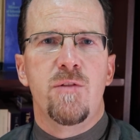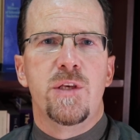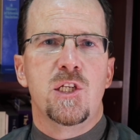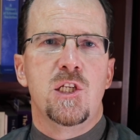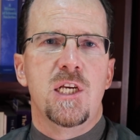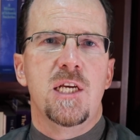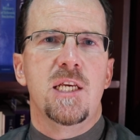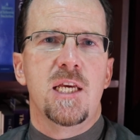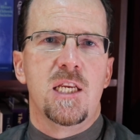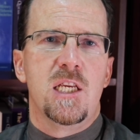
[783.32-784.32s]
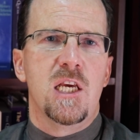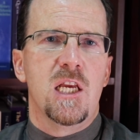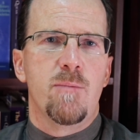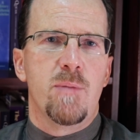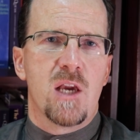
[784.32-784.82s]
this did
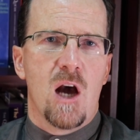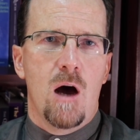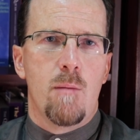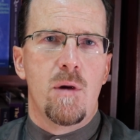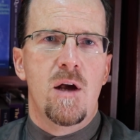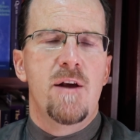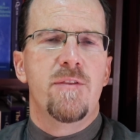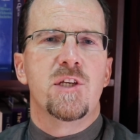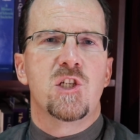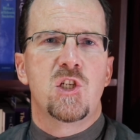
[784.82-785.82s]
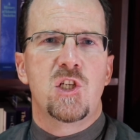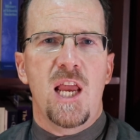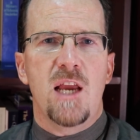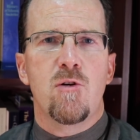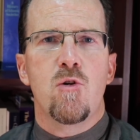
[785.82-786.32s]
indeed become the
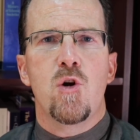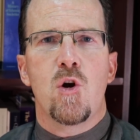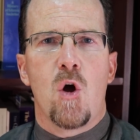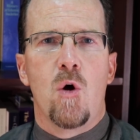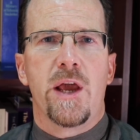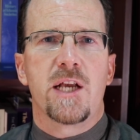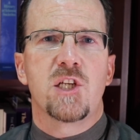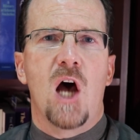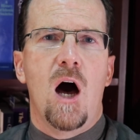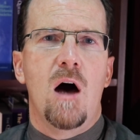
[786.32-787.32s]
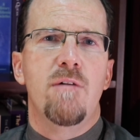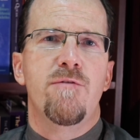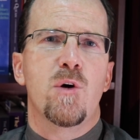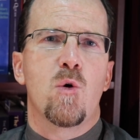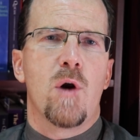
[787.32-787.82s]
standard codex
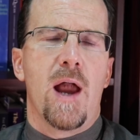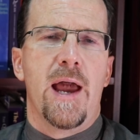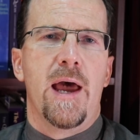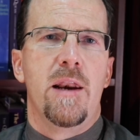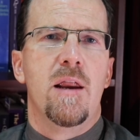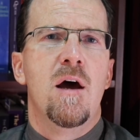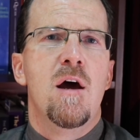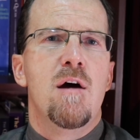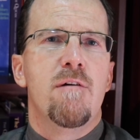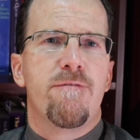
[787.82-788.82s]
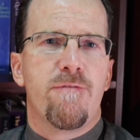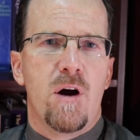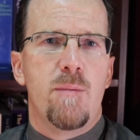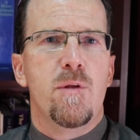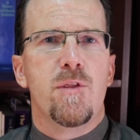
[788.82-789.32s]
of the Quran
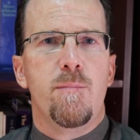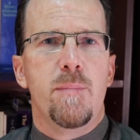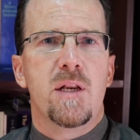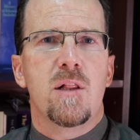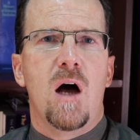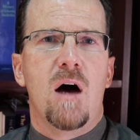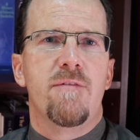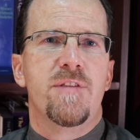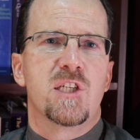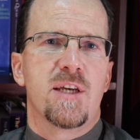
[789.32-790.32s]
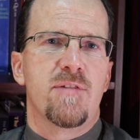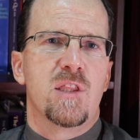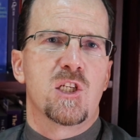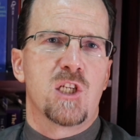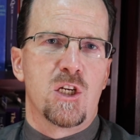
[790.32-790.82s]
from the middle of the
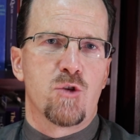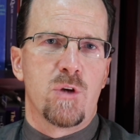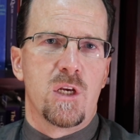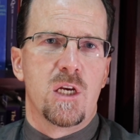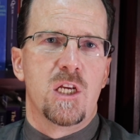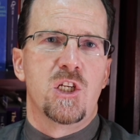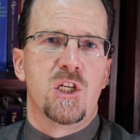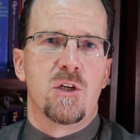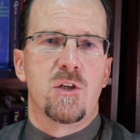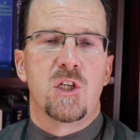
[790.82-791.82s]
7th century until